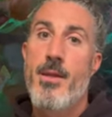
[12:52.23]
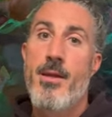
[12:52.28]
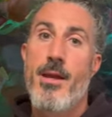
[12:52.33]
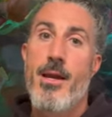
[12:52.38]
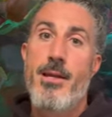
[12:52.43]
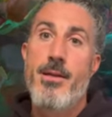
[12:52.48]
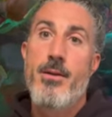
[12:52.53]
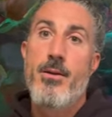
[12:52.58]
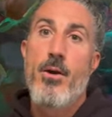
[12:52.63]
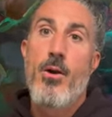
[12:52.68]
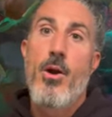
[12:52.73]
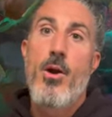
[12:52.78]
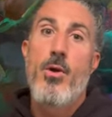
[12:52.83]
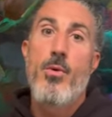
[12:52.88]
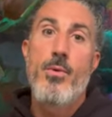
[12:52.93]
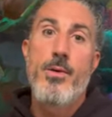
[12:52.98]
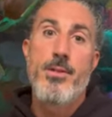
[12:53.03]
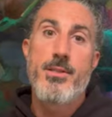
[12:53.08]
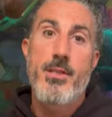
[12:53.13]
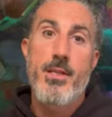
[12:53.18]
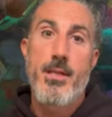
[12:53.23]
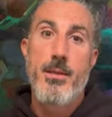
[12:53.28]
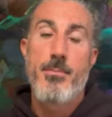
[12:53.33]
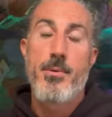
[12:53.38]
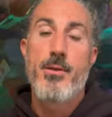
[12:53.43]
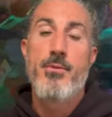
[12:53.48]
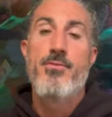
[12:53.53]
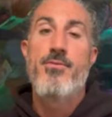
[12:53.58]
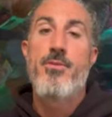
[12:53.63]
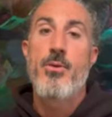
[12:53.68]
And it'll always keep
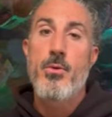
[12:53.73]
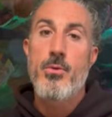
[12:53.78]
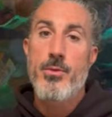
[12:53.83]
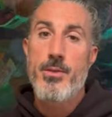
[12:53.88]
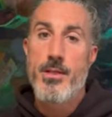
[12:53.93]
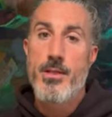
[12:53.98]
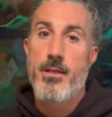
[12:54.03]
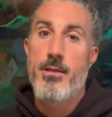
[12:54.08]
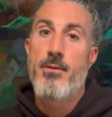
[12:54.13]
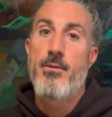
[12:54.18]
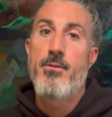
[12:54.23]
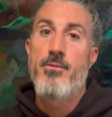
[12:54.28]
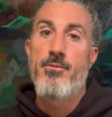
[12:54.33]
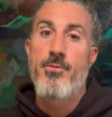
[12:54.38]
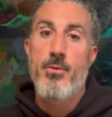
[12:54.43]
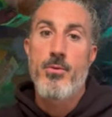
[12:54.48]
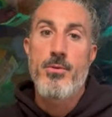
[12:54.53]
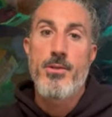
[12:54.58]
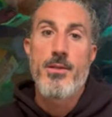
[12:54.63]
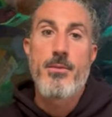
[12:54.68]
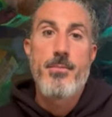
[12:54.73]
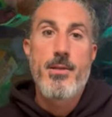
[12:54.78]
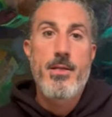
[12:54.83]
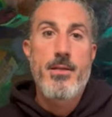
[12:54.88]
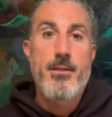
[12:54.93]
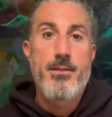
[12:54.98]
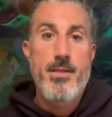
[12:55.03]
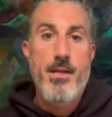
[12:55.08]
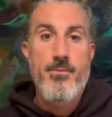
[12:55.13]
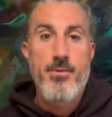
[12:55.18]
unfolding and unfolding
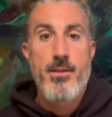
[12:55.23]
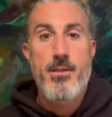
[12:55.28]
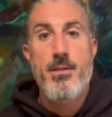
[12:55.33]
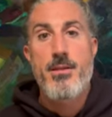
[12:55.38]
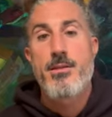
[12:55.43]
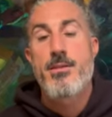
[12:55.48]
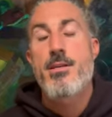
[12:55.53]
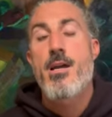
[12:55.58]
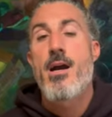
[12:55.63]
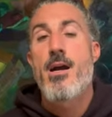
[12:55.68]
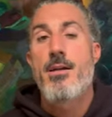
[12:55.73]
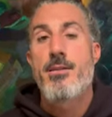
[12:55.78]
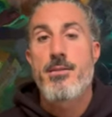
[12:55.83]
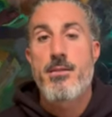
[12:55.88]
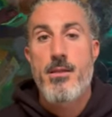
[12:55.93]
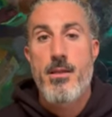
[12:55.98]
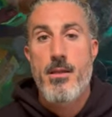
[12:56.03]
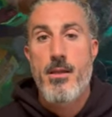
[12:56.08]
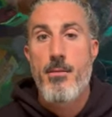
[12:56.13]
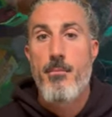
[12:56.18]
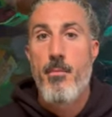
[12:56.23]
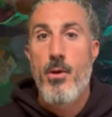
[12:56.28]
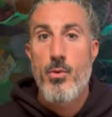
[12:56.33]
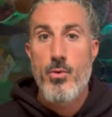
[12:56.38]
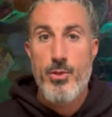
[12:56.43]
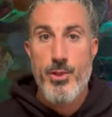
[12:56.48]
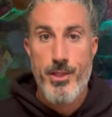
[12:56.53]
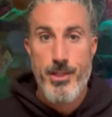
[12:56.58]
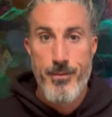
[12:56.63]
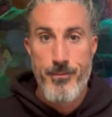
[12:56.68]
because everything's constantly in
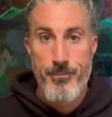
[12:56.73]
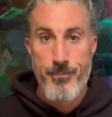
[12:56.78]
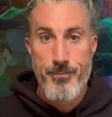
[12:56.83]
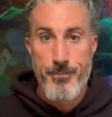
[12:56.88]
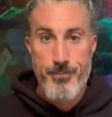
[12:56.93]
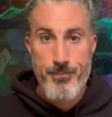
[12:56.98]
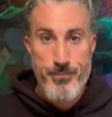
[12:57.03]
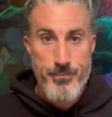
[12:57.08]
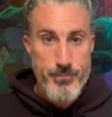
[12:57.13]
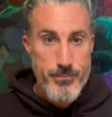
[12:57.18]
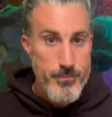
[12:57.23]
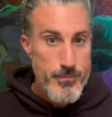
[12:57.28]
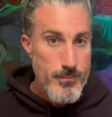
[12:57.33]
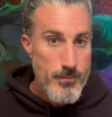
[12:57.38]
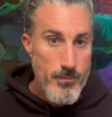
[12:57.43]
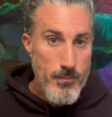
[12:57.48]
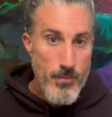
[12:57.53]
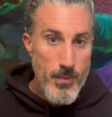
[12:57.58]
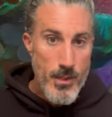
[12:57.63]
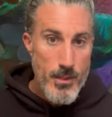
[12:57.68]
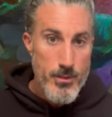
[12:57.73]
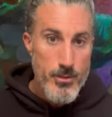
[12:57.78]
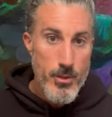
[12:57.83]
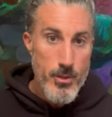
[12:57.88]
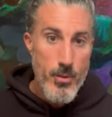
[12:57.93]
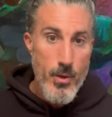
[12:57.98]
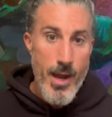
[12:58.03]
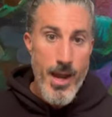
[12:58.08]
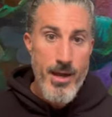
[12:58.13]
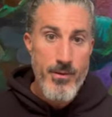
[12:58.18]
motion. So
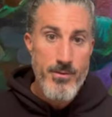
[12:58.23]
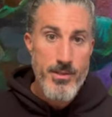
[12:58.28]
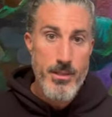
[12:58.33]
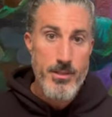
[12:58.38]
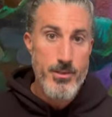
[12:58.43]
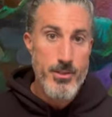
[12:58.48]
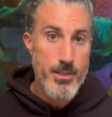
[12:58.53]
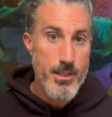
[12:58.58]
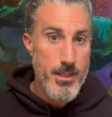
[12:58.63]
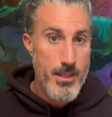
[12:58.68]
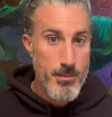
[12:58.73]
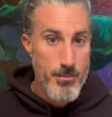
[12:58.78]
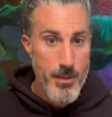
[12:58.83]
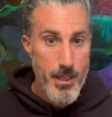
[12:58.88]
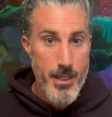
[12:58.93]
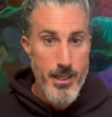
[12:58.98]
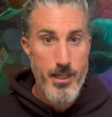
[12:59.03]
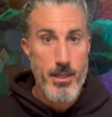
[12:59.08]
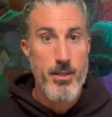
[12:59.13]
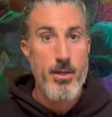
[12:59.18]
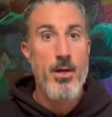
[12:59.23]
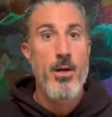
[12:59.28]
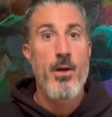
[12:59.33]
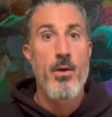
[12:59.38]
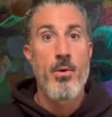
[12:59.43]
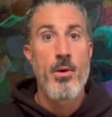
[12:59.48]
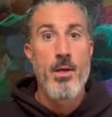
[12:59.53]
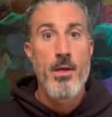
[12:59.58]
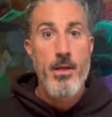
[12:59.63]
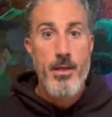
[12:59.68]
you have to just keep letting
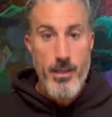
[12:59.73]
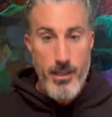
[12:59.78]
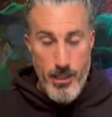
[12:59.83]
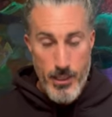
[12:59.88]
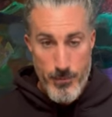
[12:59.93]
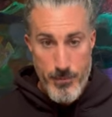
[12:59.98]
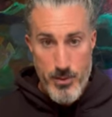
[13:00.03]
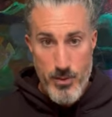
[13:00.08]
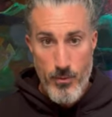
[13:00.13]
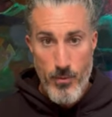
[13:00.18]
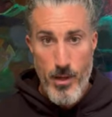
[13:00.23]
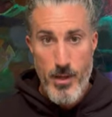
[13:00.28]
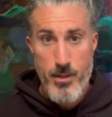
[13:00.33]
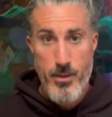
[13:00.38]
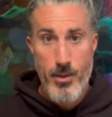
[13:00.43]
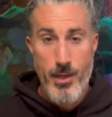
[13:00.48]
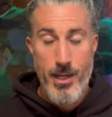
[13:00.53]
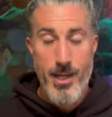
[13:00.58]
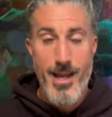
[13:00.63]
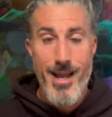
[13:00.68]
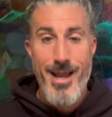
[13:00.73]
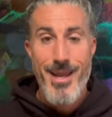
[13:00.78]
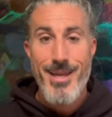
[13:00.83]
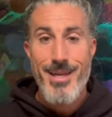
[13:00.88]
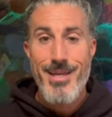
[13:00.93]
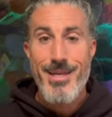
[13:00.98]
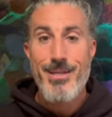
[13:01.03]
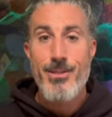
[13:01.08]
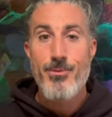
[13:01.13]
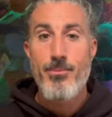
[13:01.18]
go, keep surrendering,
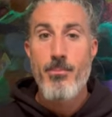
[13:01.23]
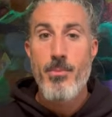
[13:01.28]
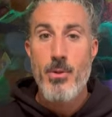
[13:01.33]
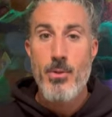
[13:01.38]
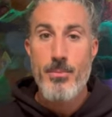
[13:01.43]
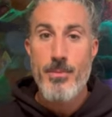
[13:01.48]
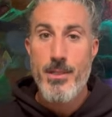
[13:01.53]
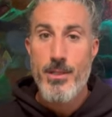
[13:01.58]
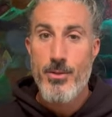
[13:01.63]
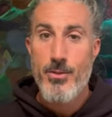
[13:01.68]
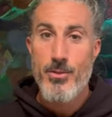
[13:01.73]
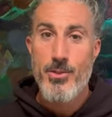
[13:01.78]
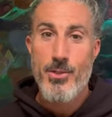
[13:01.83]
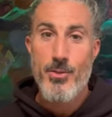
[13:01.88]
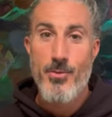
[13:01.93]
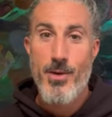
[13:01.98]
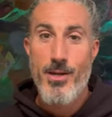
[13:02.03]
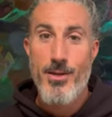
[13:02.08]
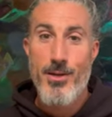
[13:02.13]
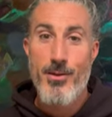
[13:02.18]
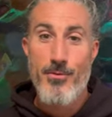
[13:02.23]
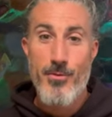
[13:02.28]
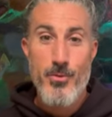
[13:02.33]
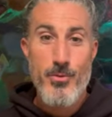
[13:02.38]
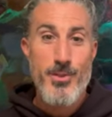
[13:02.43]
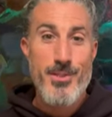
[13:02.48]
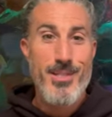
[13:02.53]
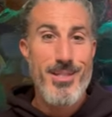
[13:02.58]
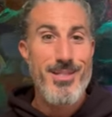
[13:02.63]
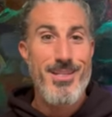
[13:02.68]
each moment you surrender. If you
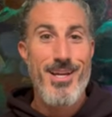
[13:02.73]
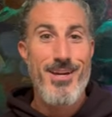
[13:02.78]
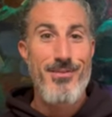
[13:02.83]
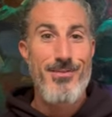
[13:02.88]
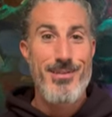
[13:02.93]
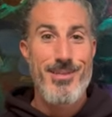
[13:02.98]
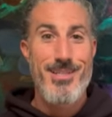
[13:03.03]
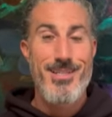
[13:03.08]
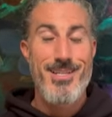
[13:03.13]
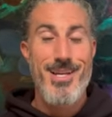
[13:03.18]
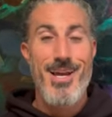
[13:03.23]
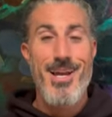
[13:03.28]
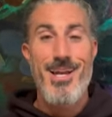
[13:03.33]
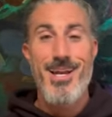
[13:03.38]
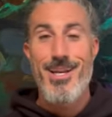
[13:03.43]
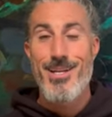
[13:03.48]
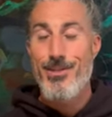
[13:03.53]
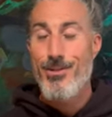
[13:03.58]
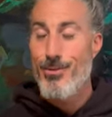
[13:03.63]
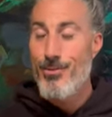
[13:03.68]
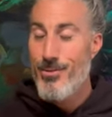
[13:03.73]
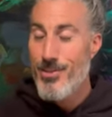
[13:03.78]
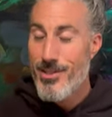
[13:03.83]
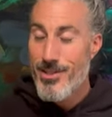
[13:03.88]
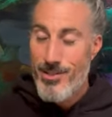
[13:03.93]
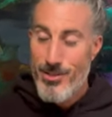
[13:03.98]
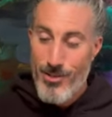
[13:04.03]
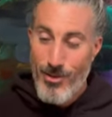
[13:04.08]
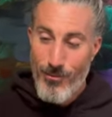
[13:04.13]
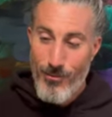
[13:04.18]
sit there for the day and you
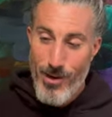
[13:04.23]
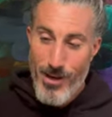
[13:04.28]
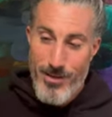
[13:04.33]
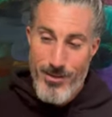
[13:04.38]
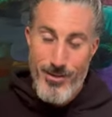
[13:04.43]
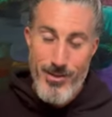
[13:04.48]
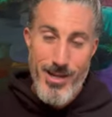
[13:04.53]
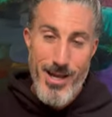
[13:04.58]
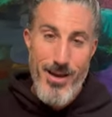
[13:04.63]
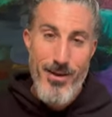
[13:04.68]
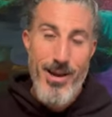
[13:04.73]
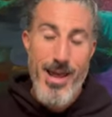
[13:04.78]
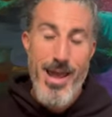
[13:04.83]
just surrender down